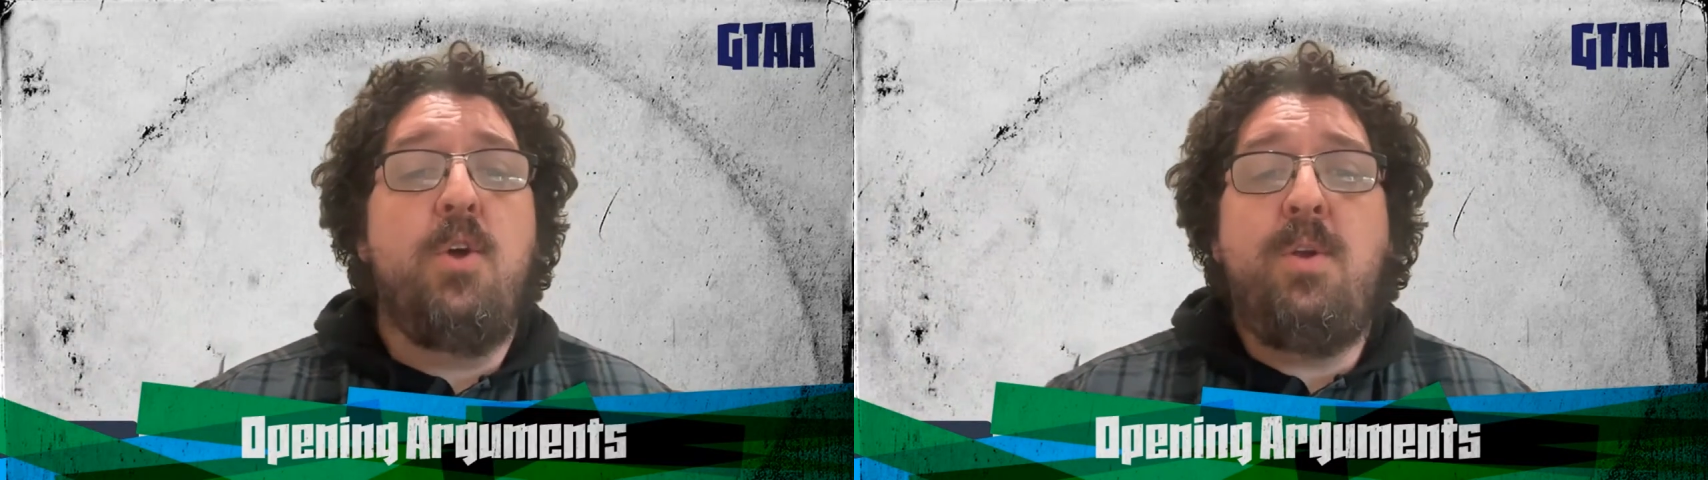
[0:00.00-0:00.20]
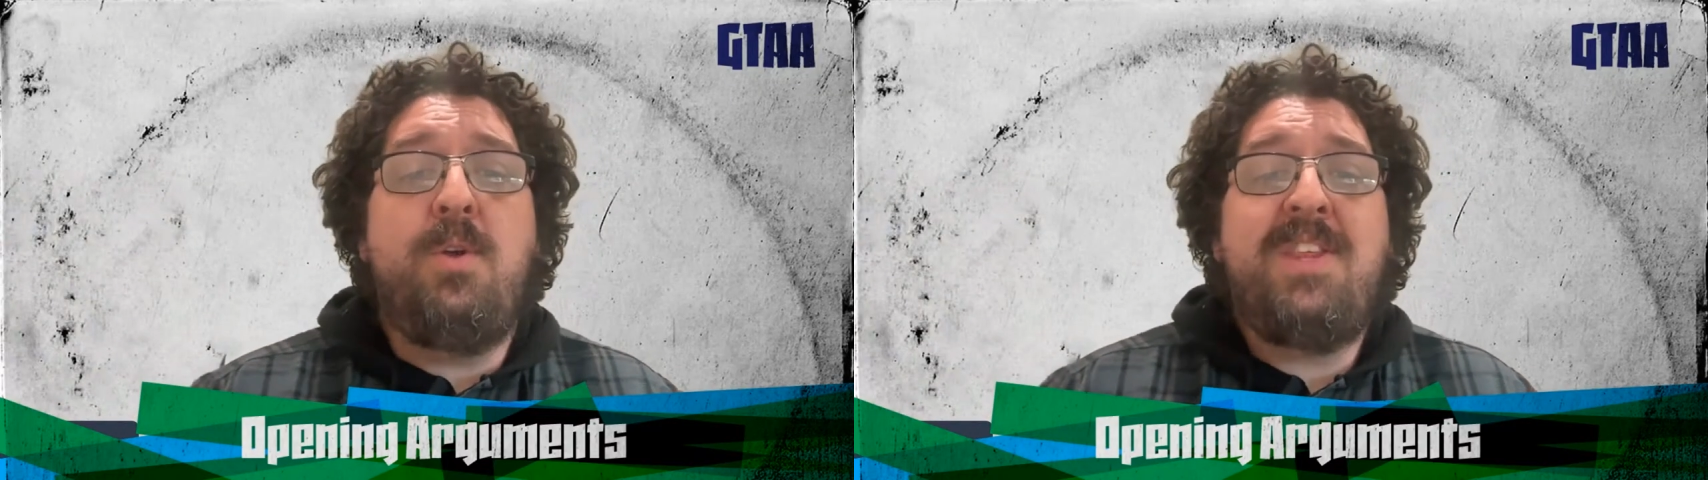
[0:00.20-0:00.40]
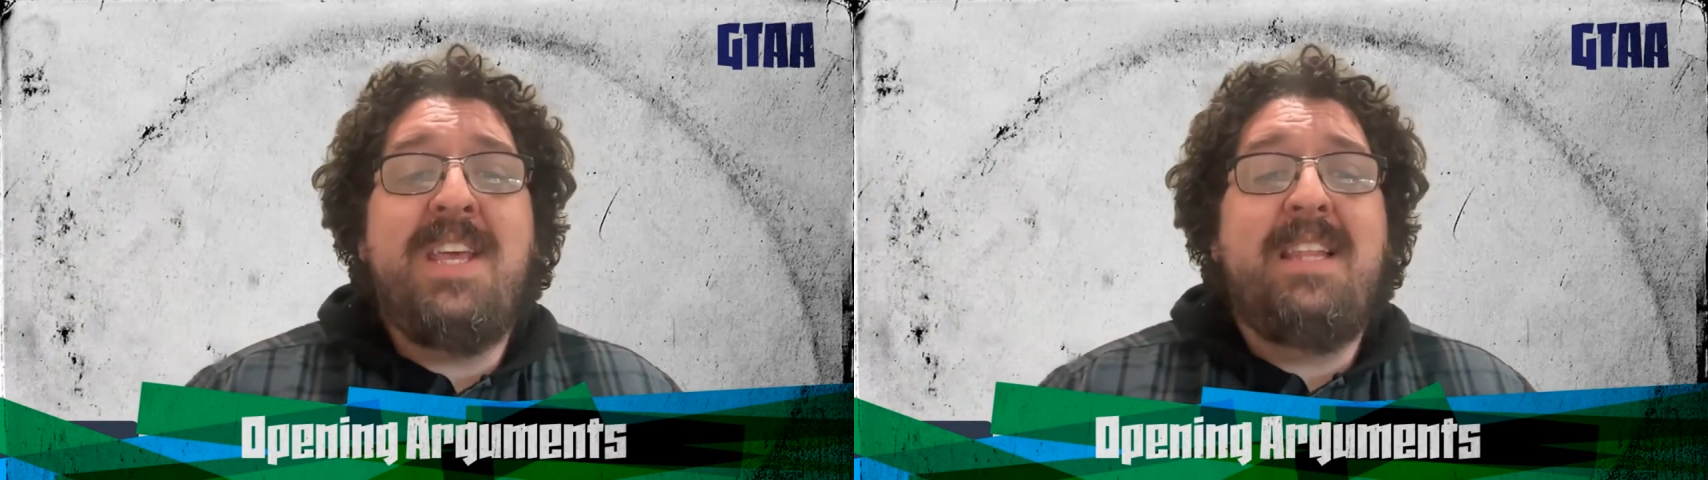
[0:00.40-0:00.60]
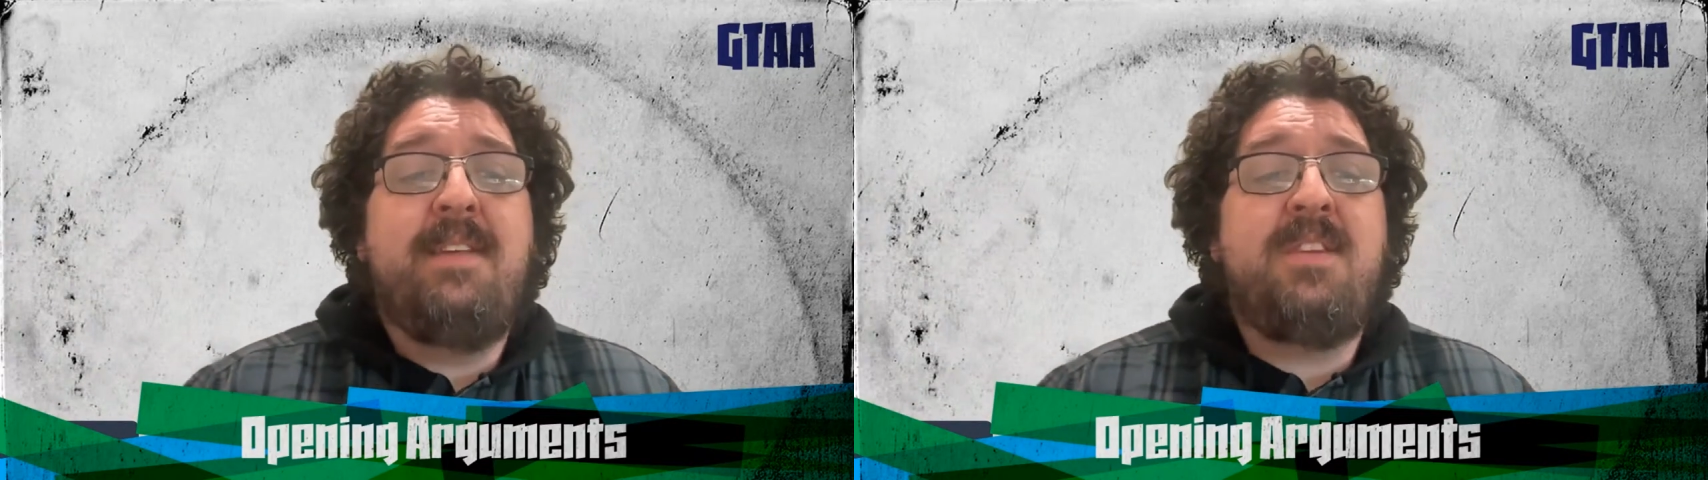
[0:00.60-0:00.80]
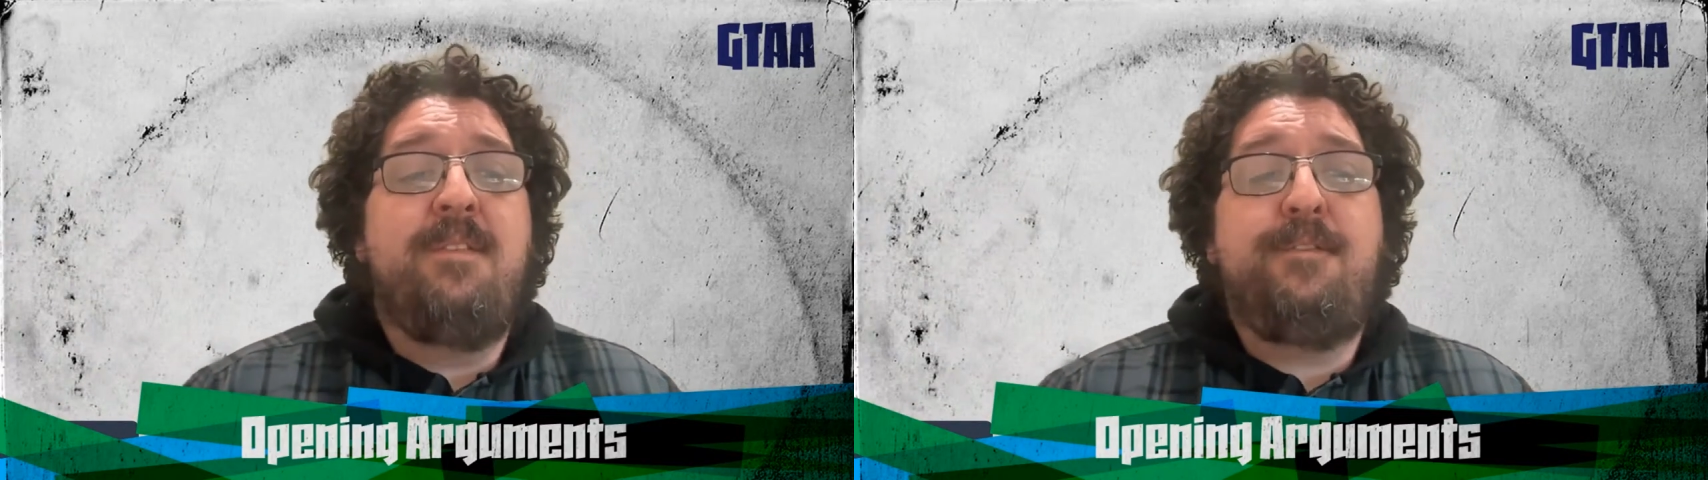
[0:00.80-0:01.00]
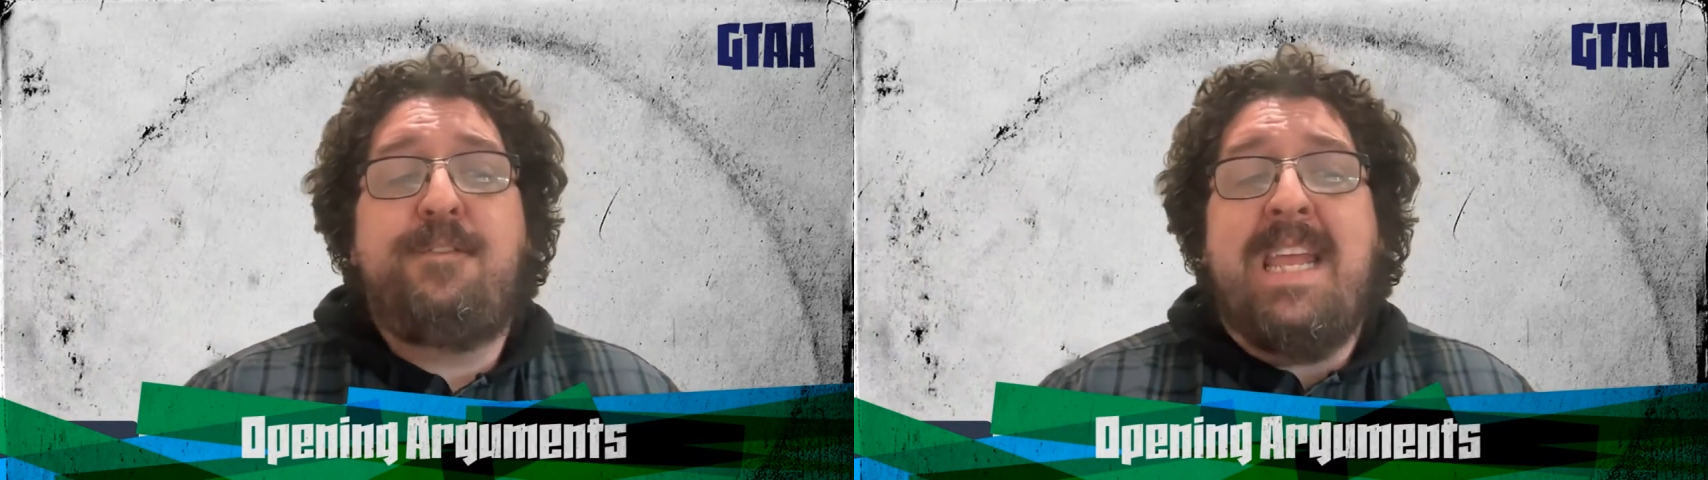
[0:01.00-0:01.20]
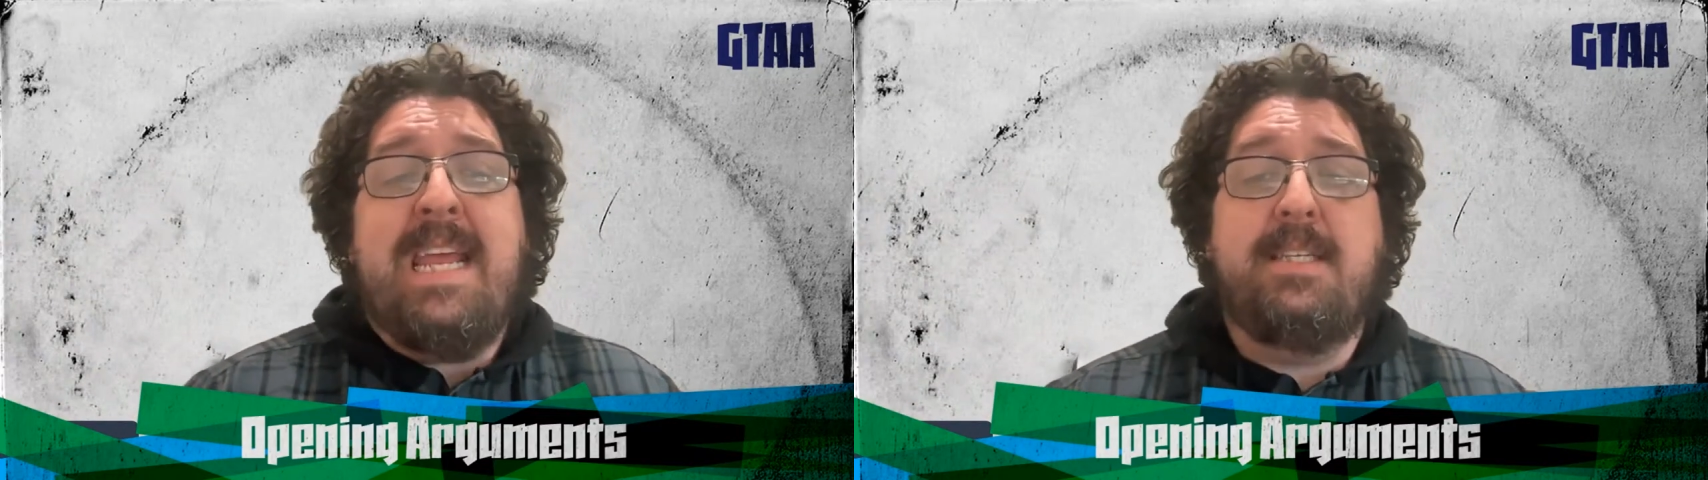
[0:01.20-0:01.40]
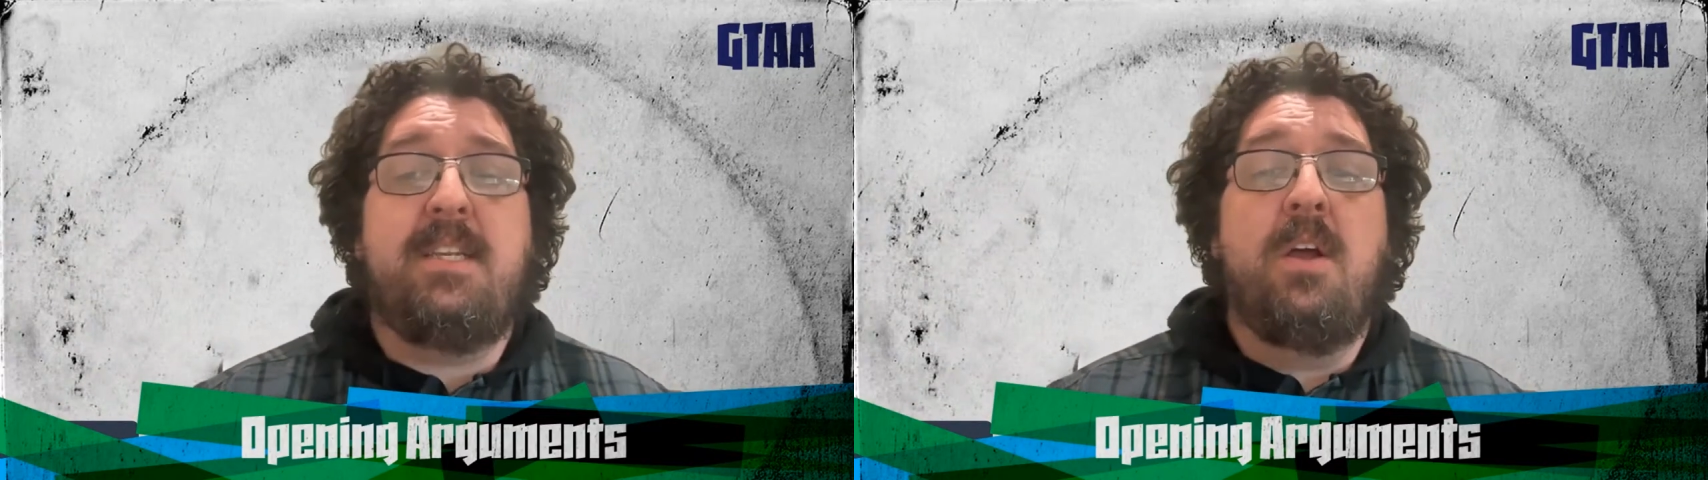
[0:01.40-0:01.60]
Who do you think lives in
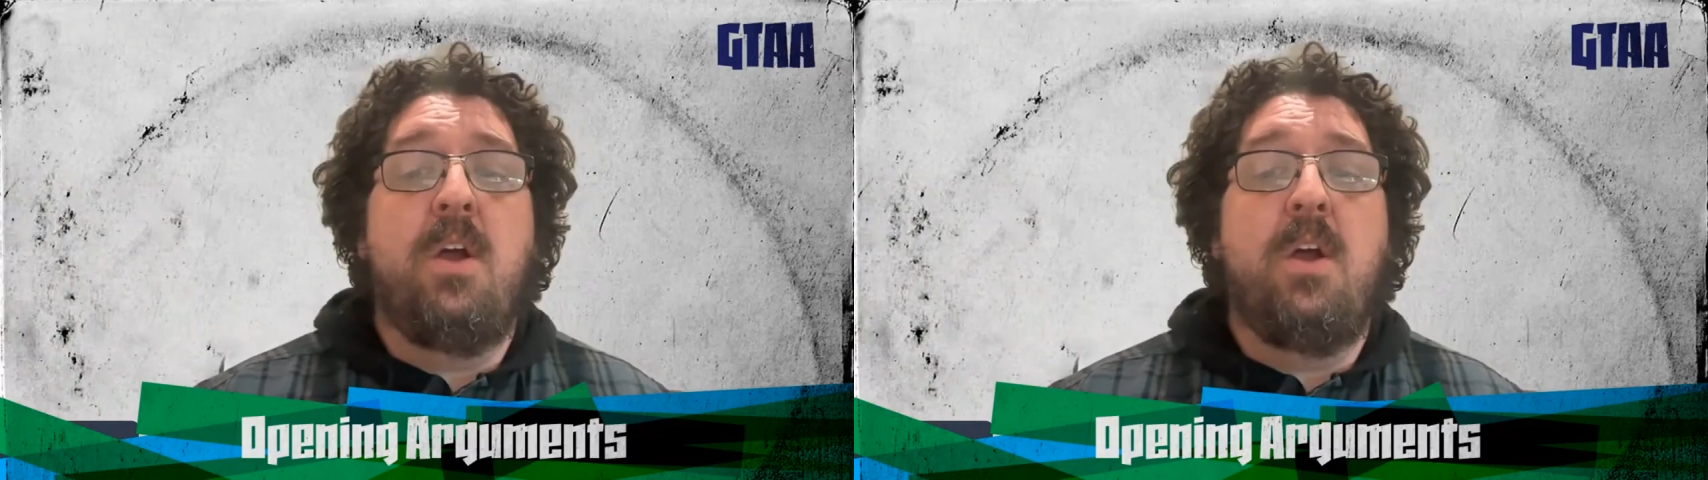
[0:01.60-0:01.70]
Flint